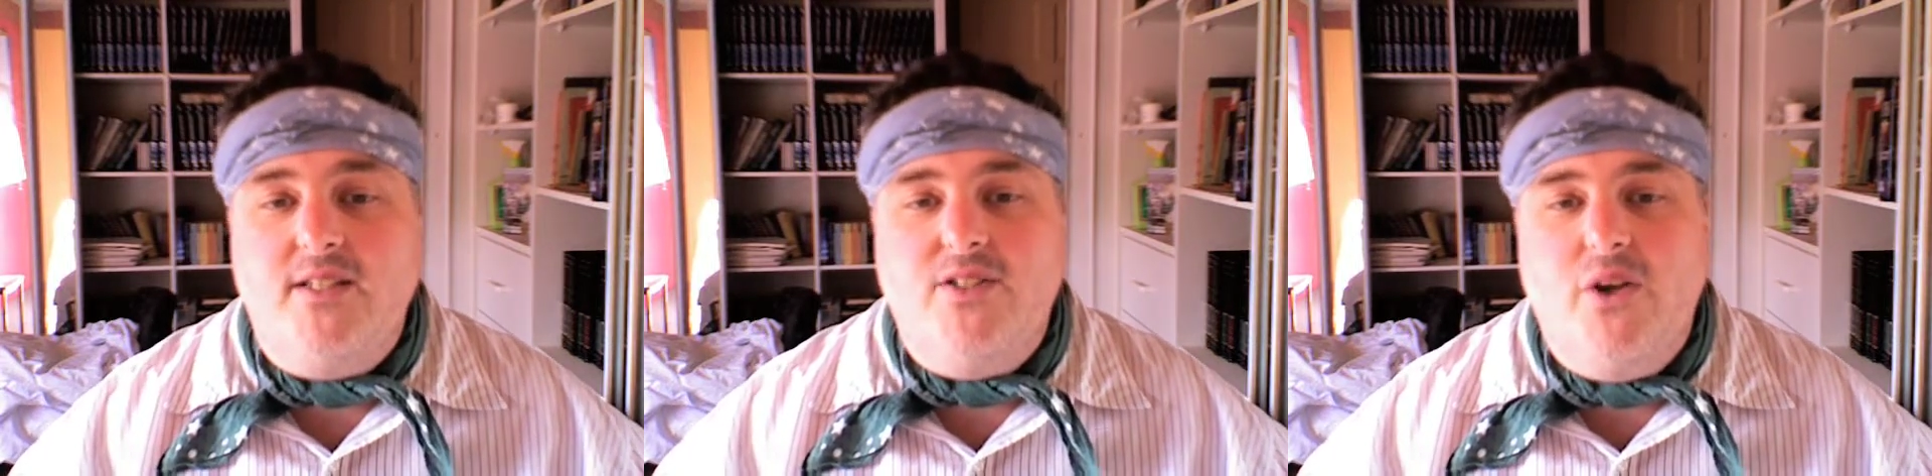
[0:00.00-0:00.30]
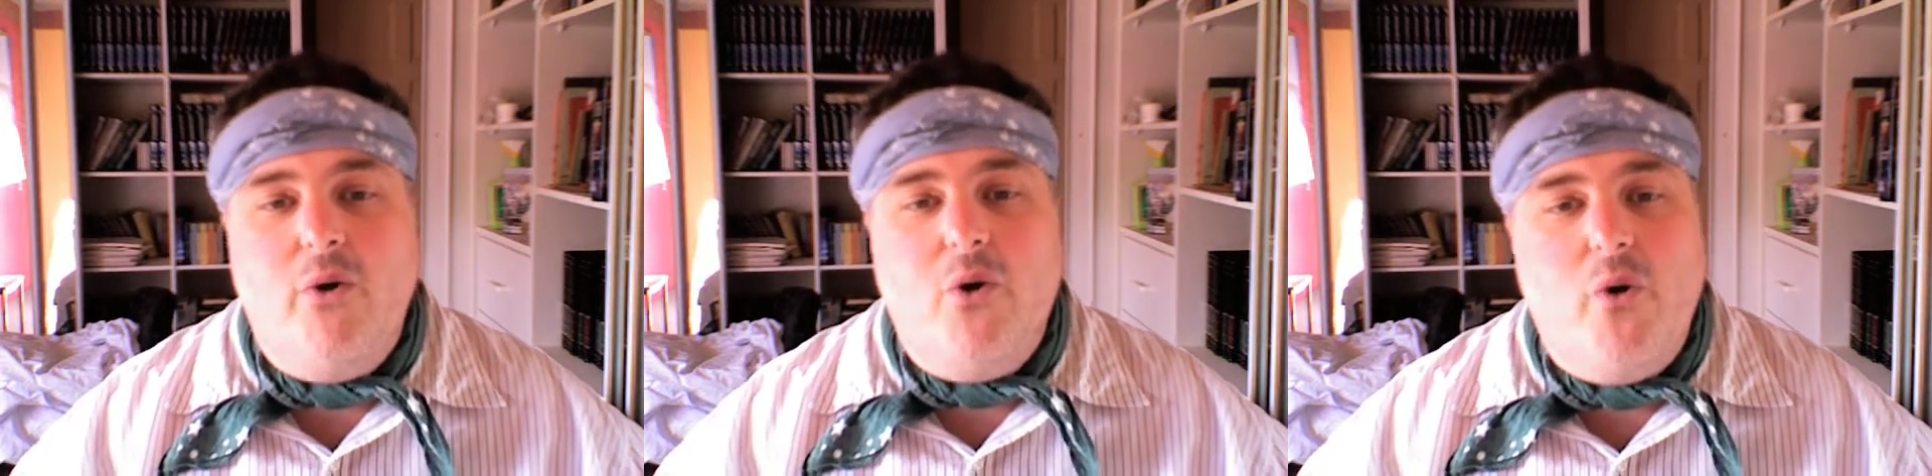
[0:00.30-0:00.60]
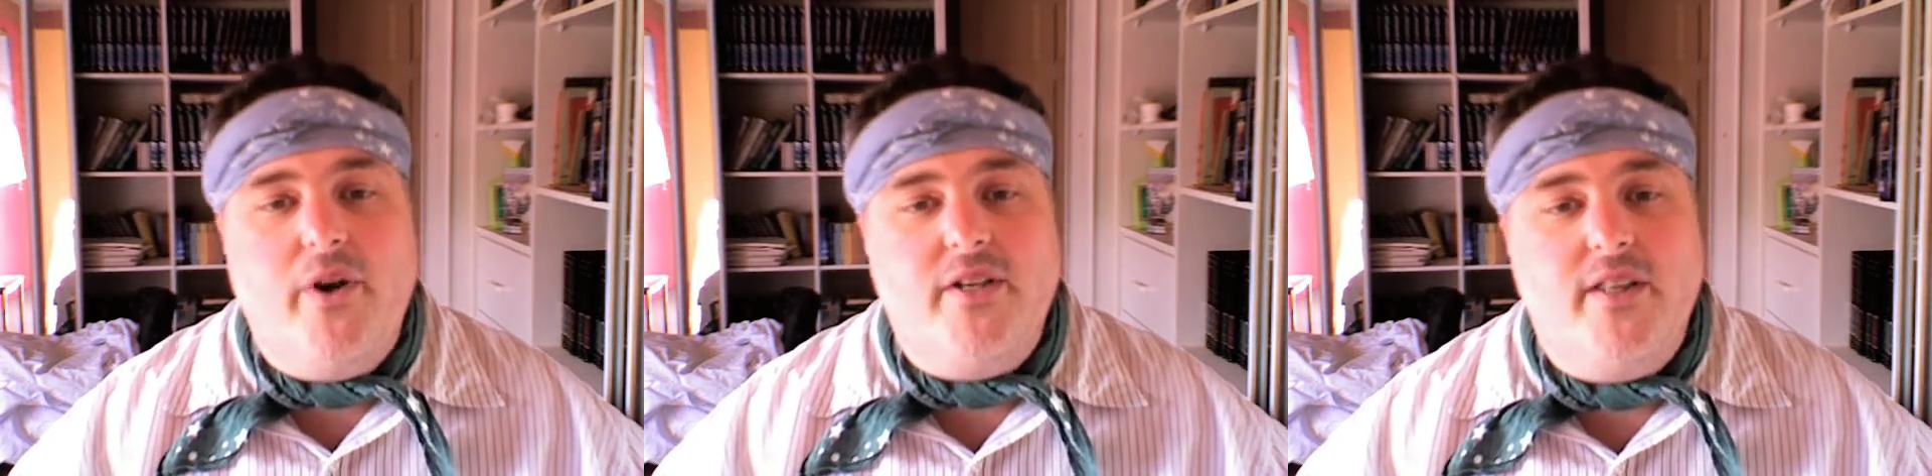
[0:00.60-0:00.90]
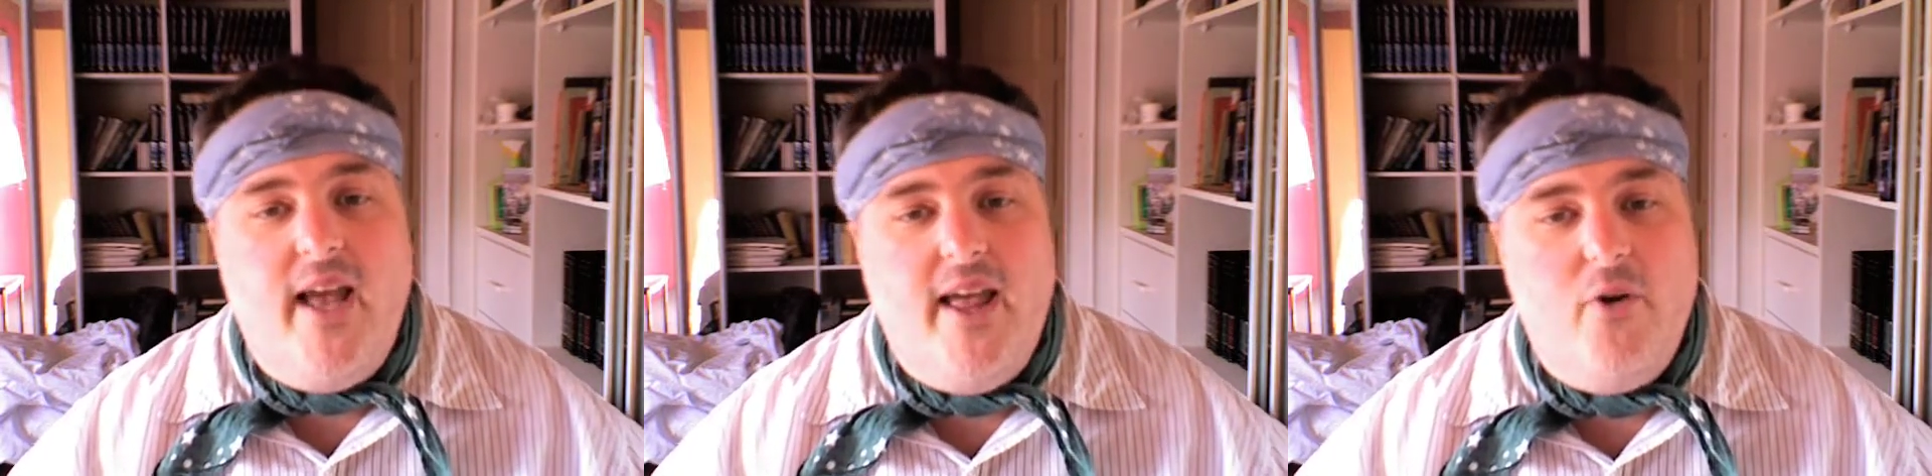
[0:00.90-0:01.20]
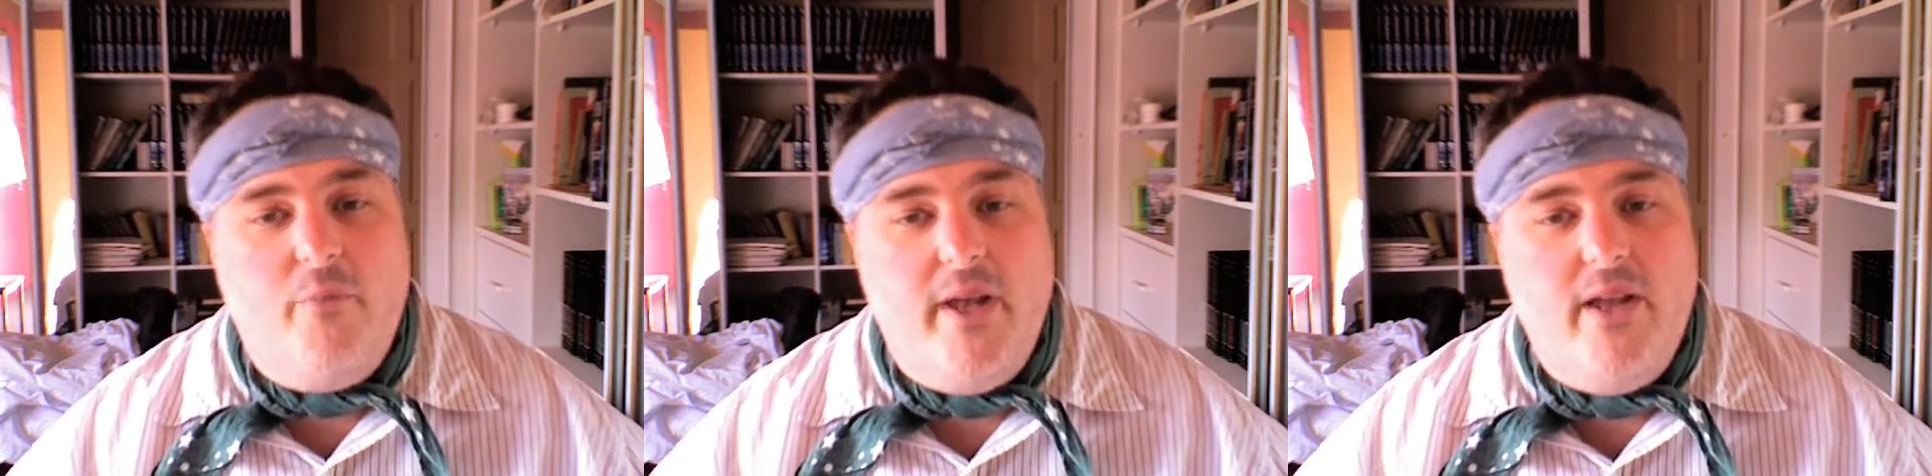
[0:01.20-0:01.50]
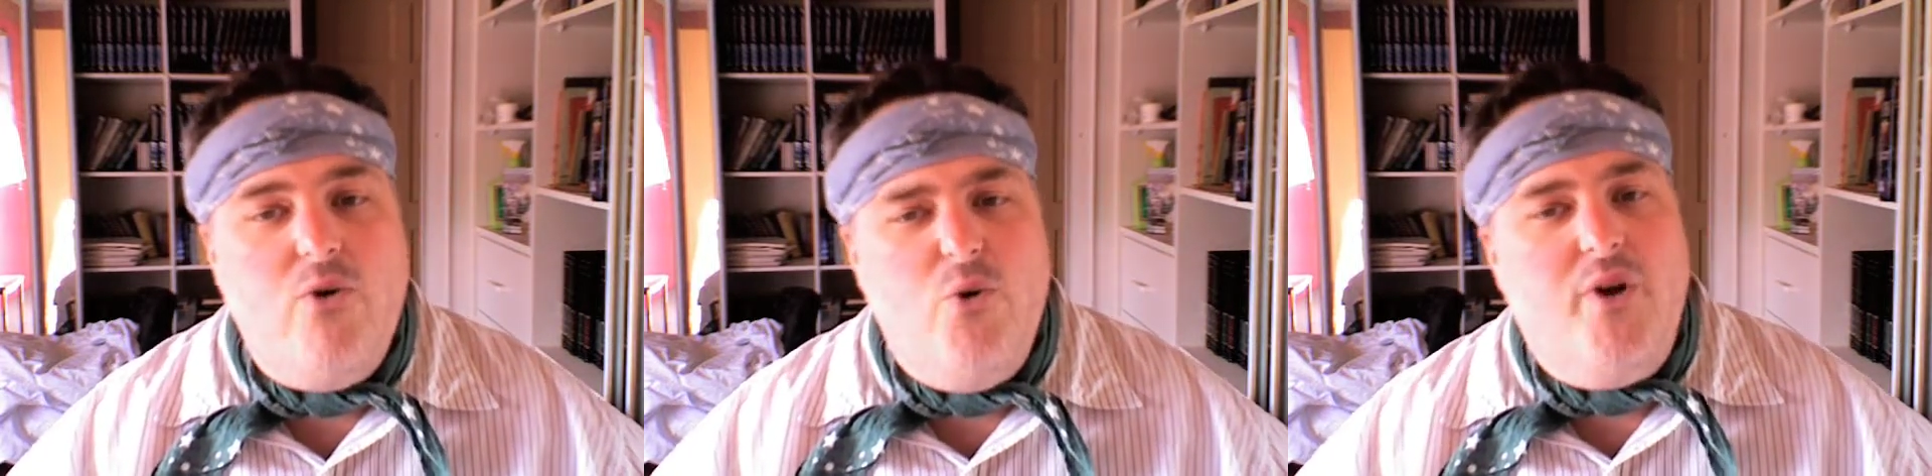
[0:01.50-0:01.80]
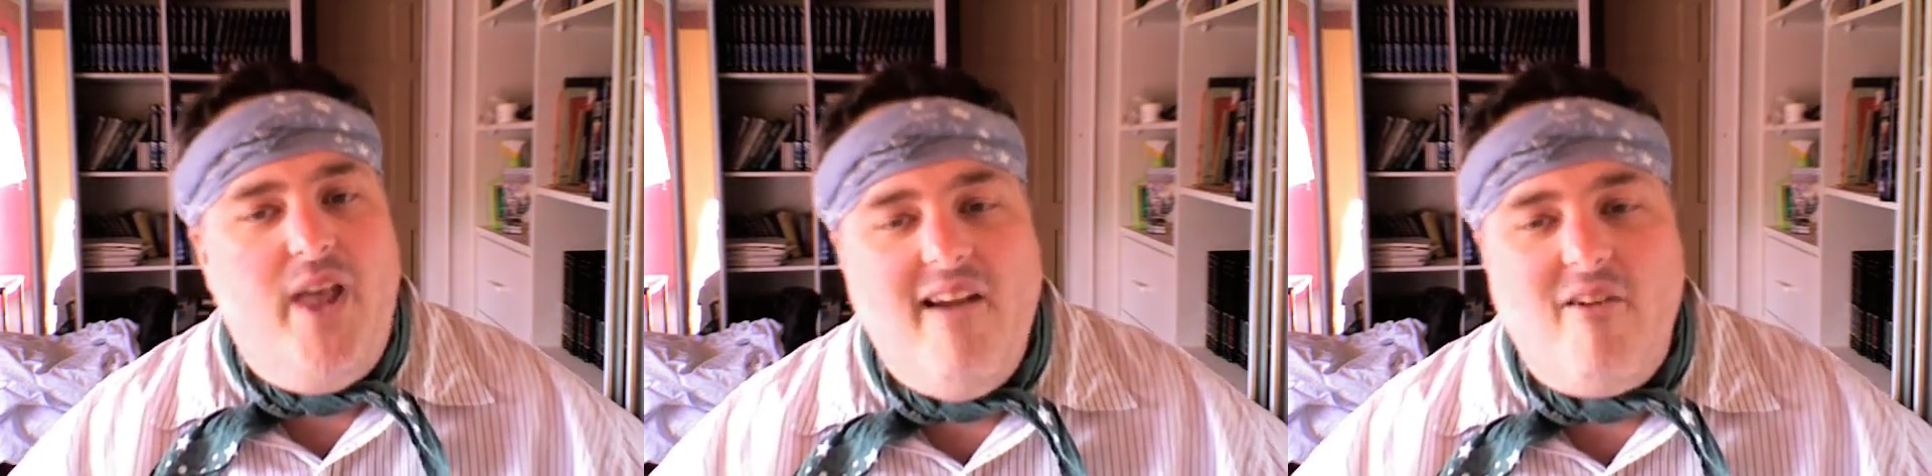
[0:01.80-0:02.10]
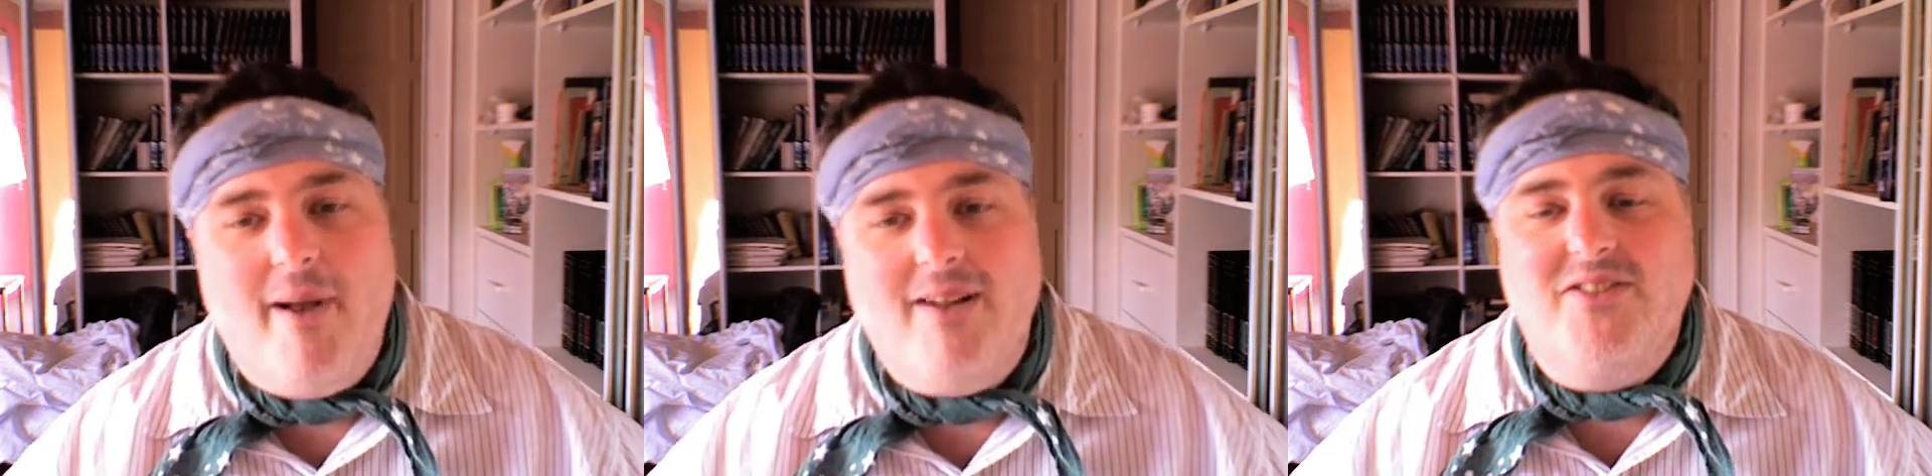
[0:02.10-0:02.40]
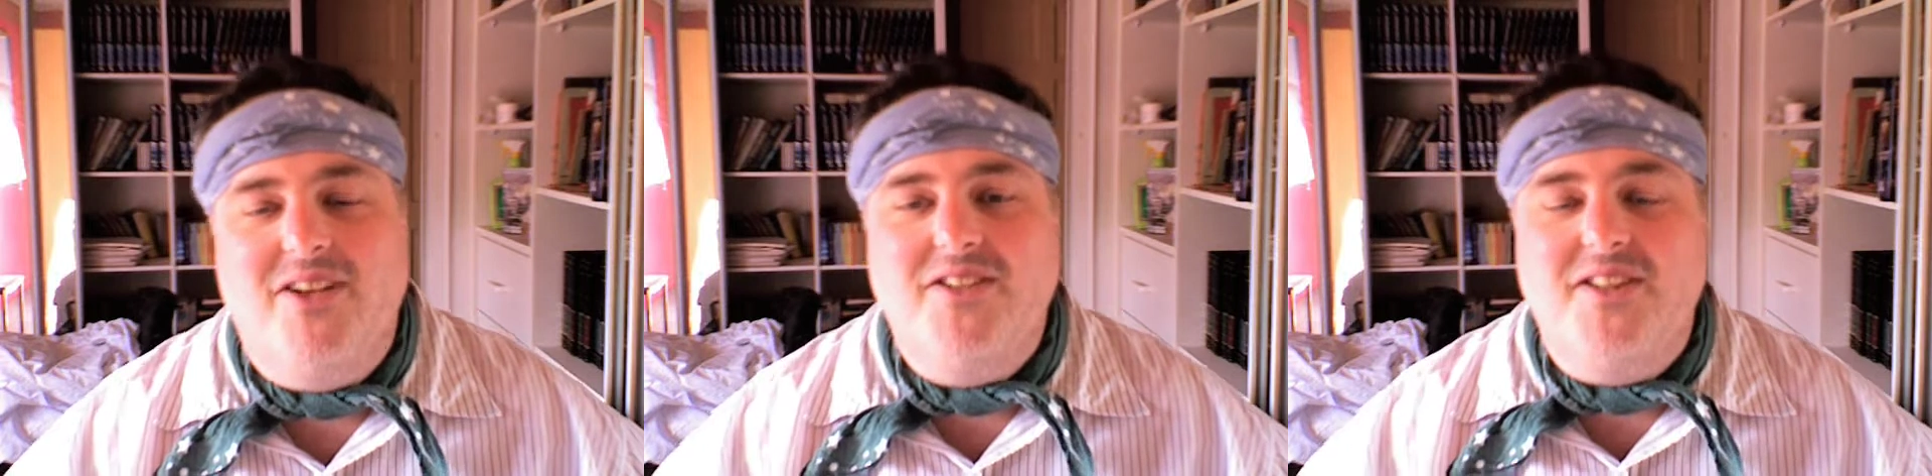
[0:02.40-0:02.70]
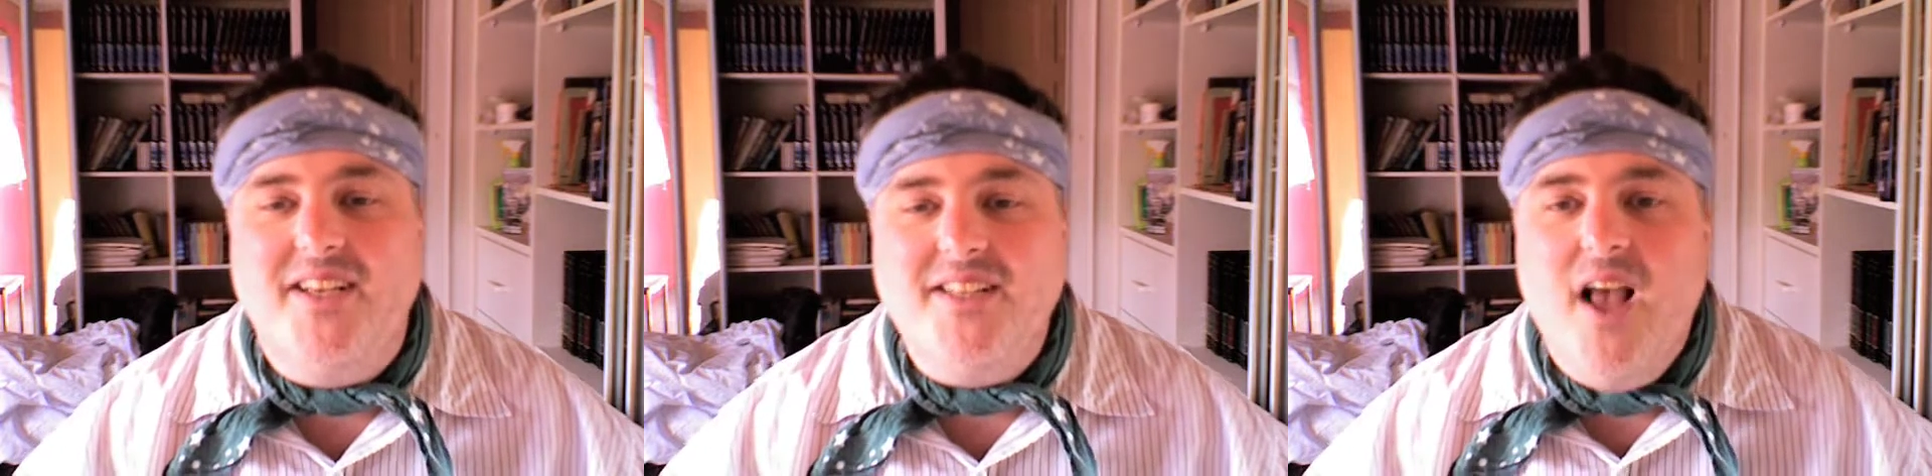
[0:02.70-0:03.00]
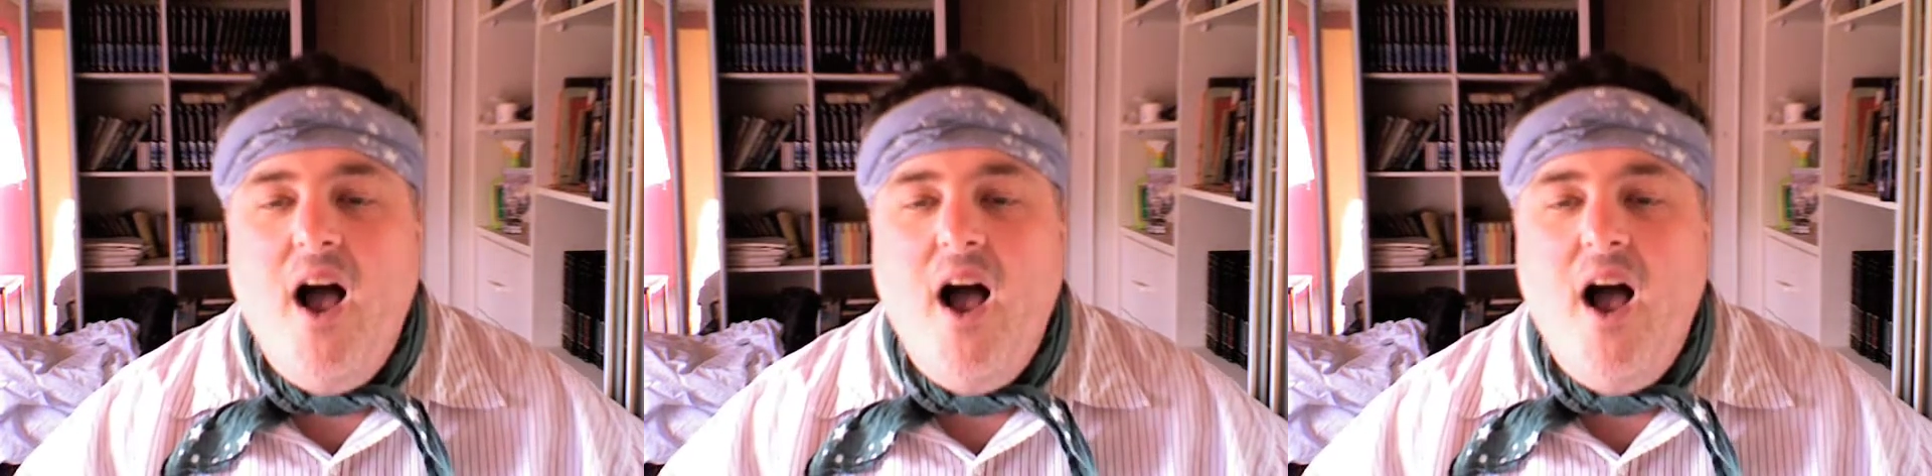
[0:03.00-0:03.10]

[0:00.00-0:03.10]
and so according to the ALP, who care about such things,